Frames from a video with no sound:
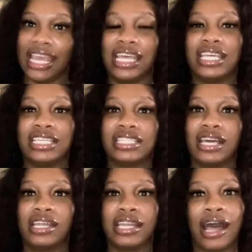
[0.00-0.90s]
and it's
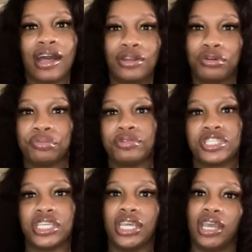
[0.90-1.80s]
not a normal
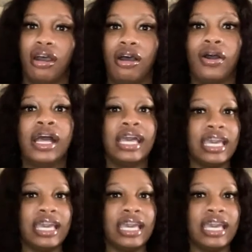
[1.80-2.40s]
SHEIN haul.